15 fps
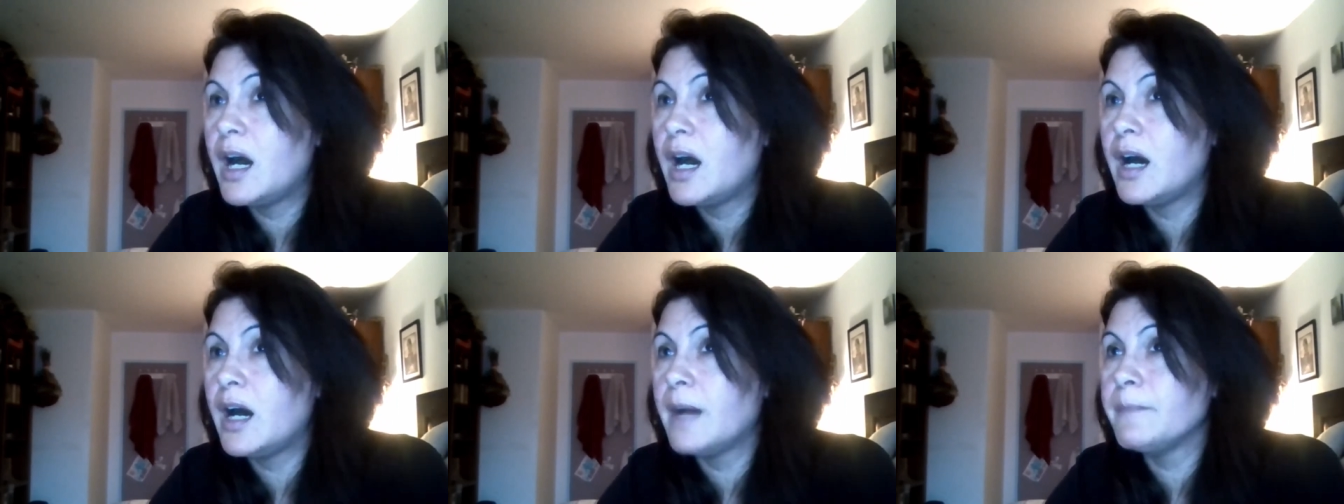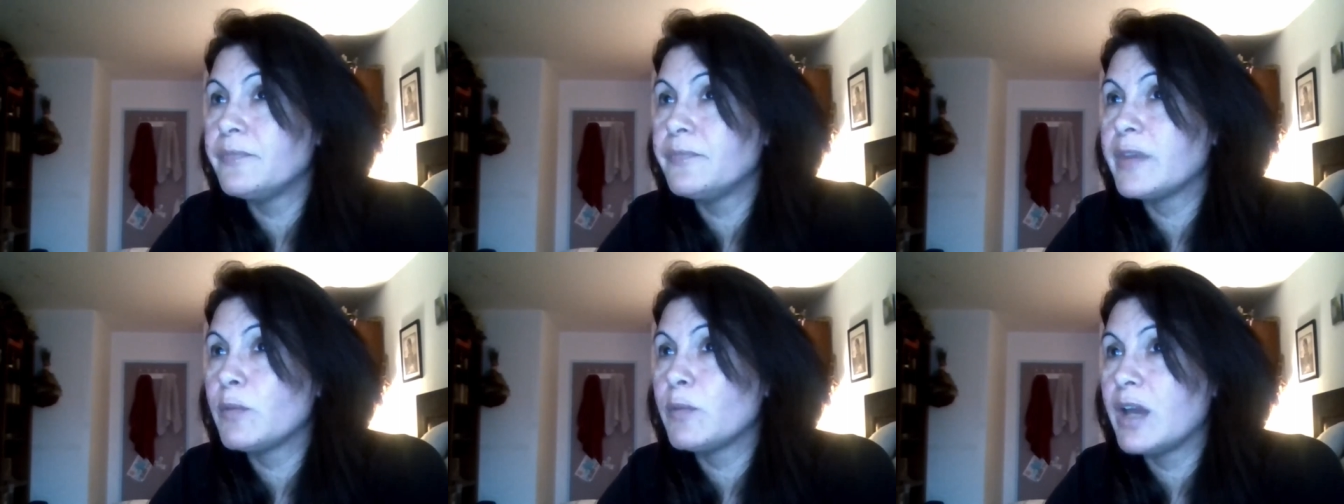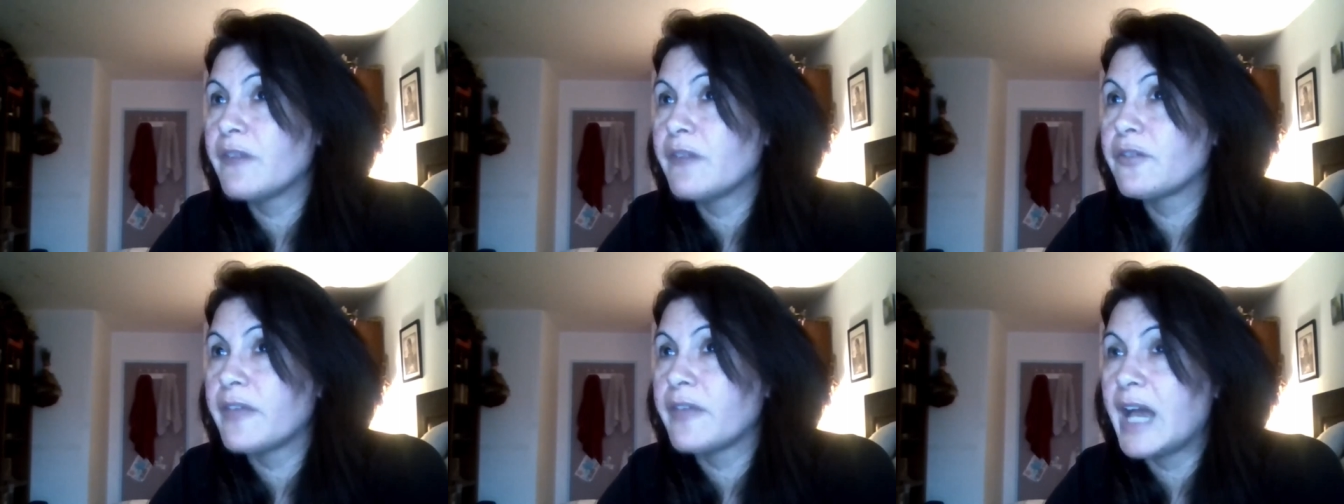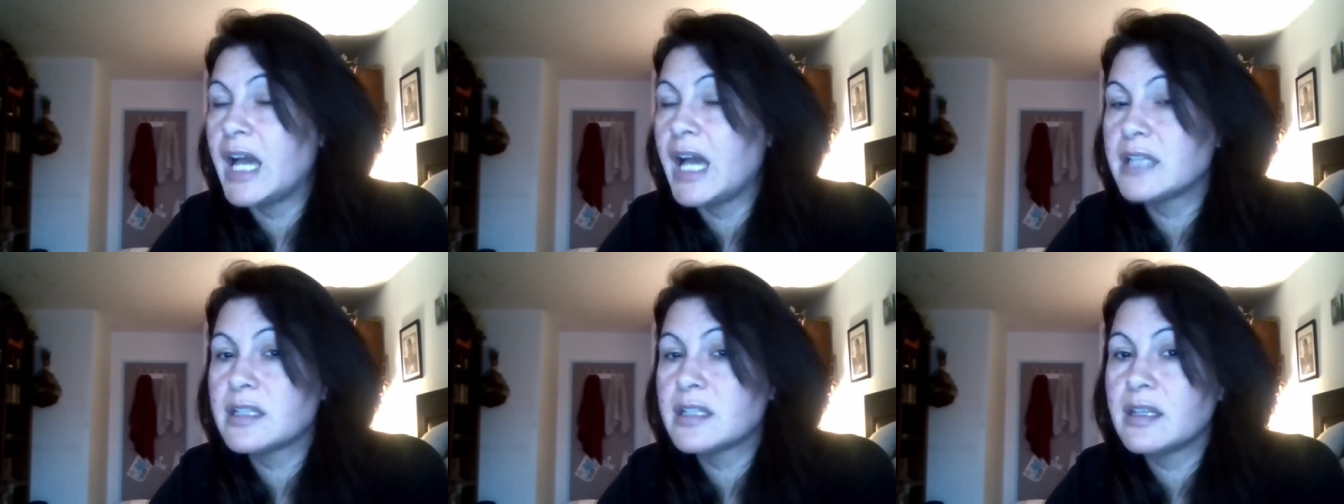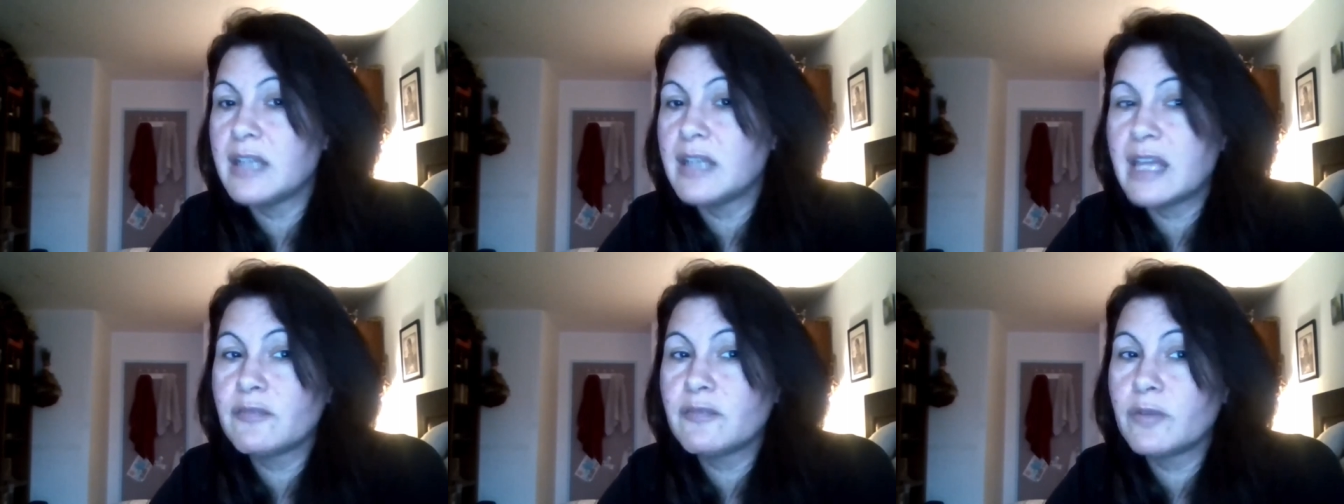Um, we offer that. The
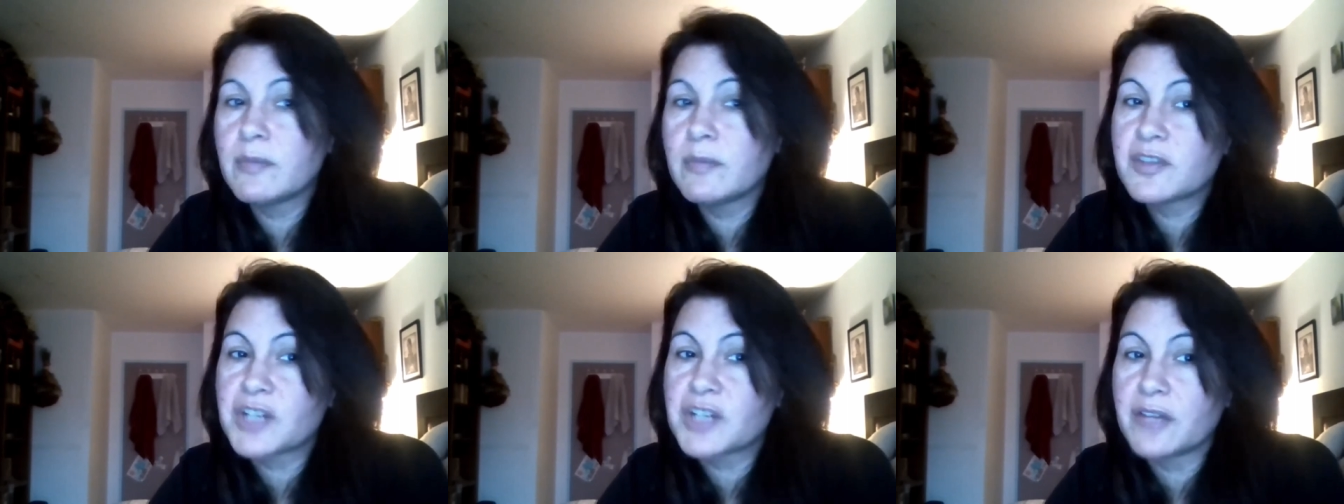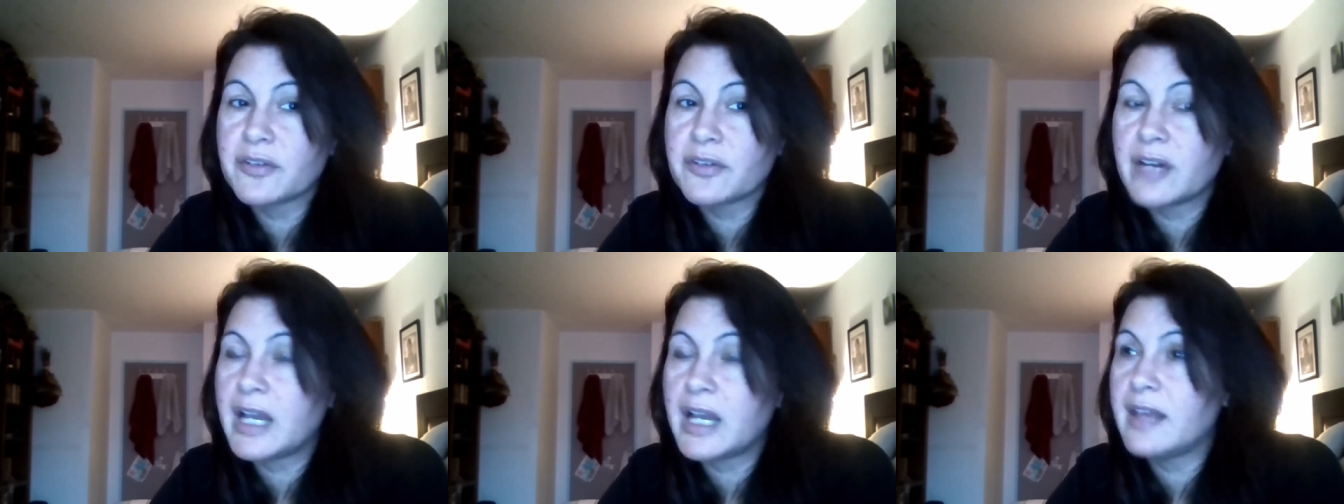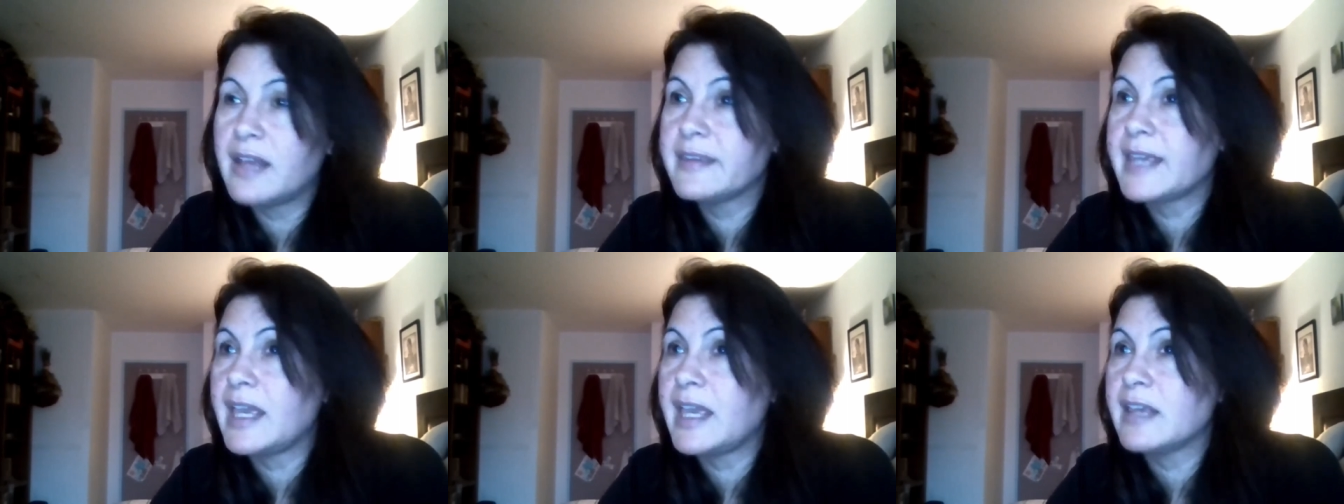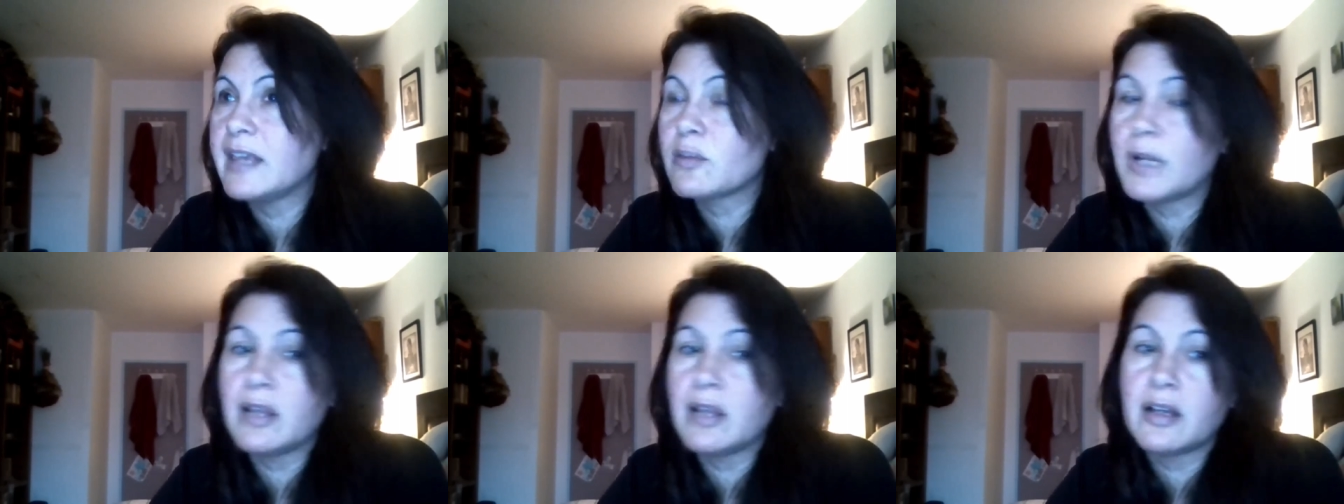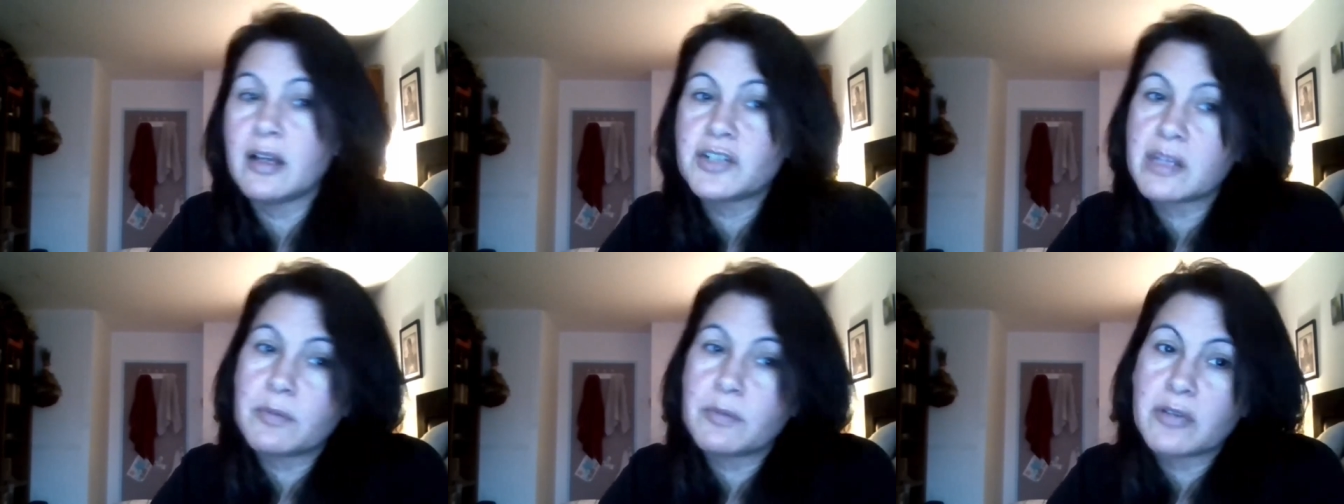Native Women's Shelter has a sweat
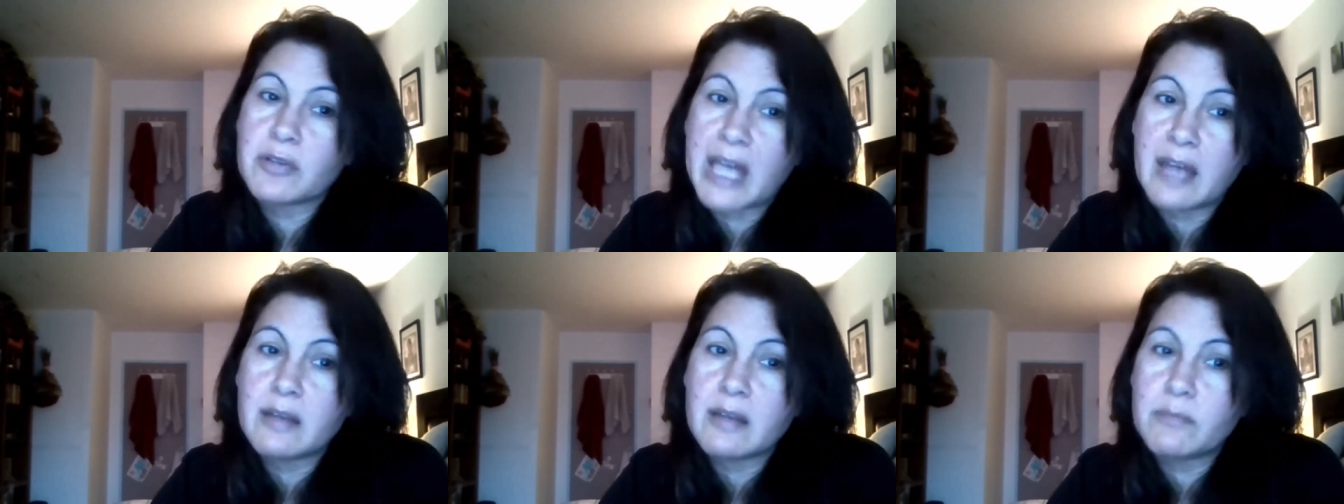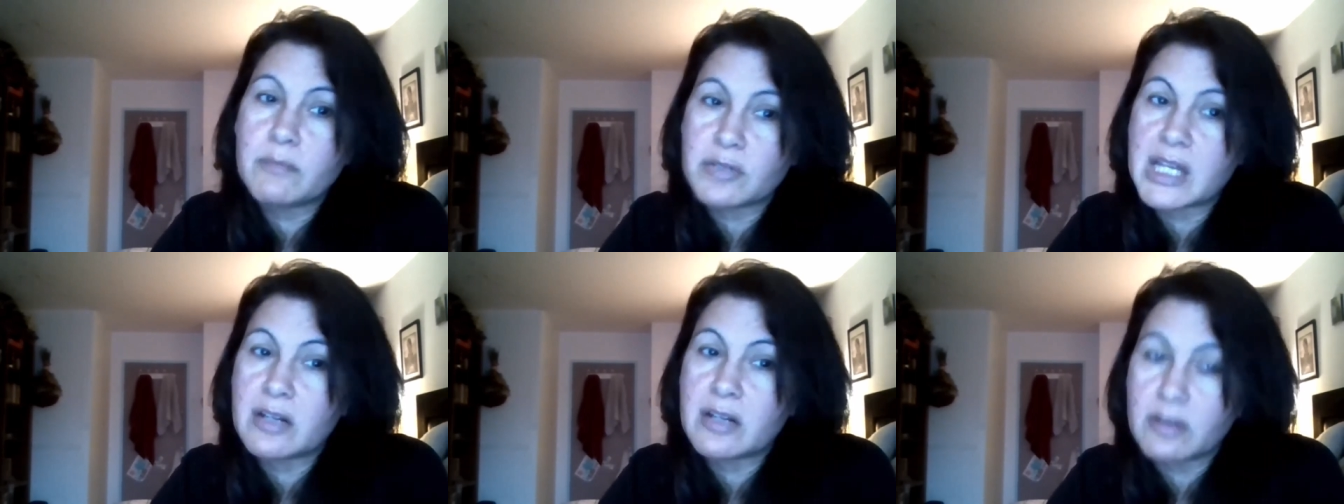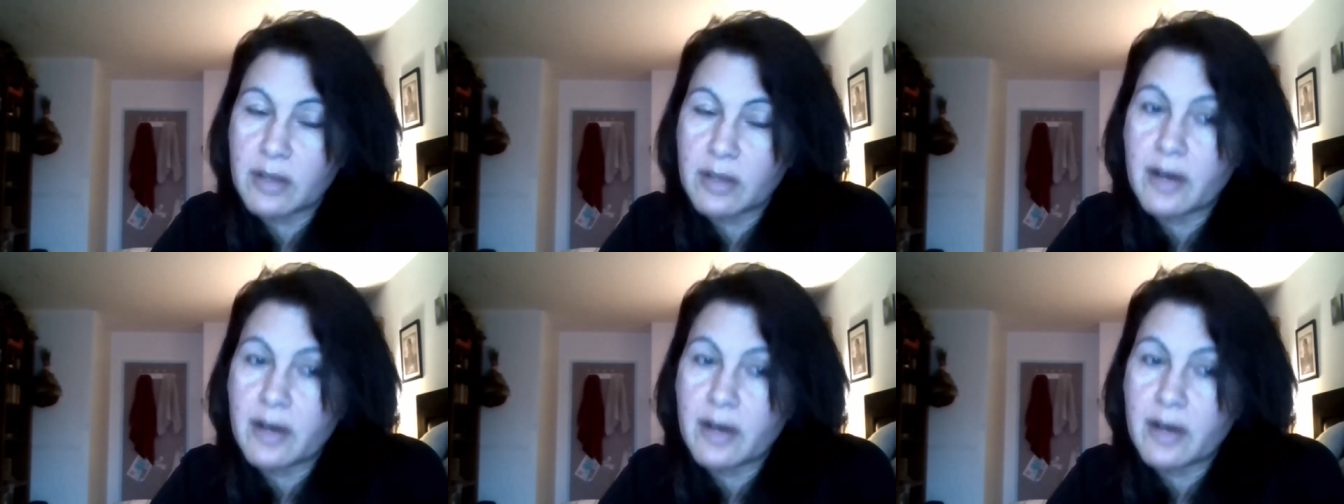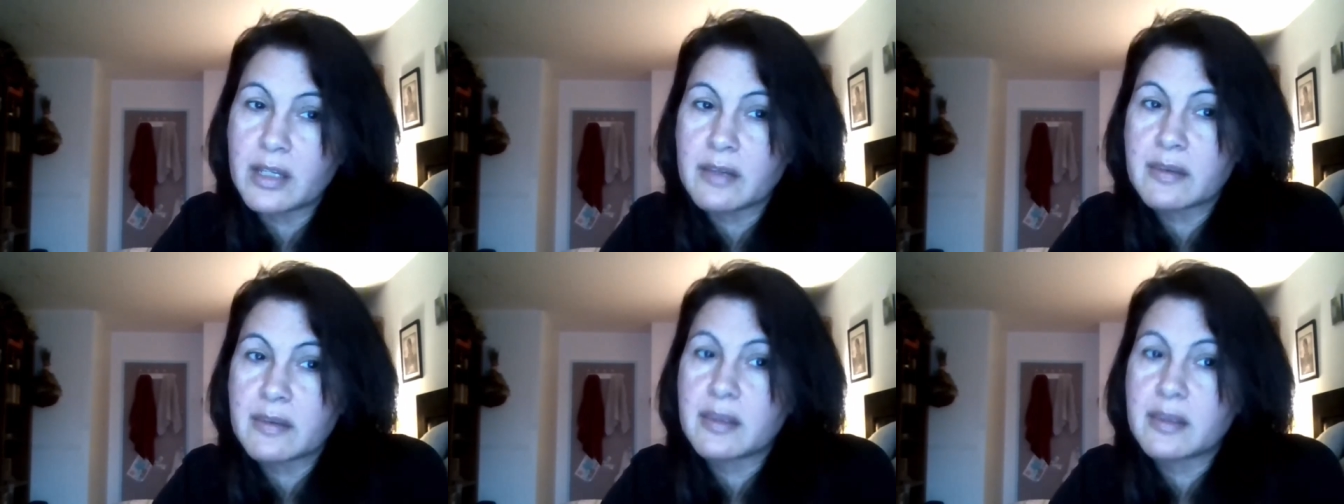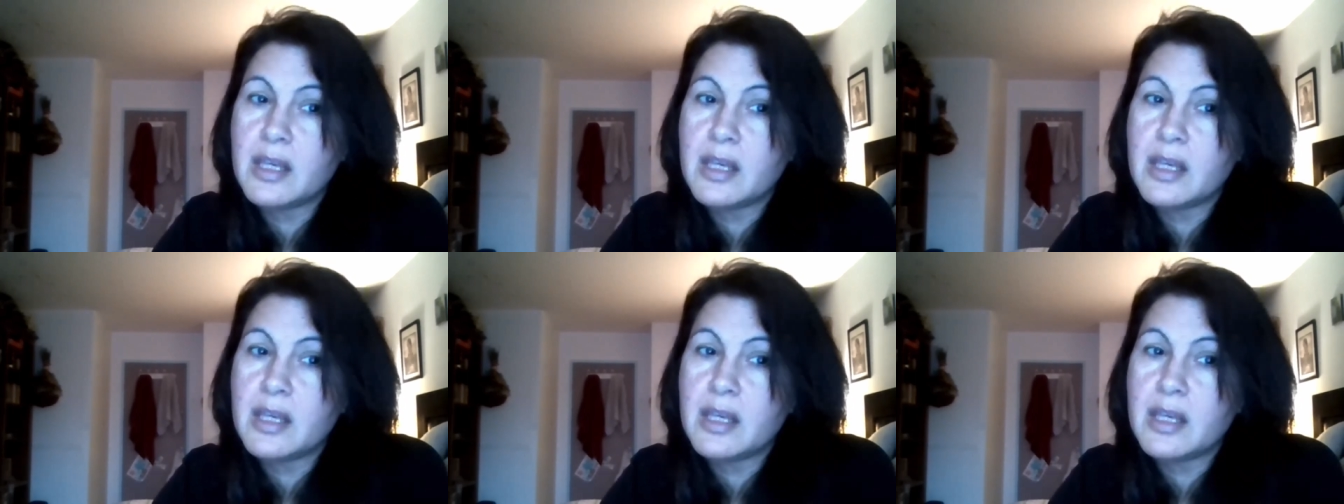lodge at the Botan- Botanical Gardens.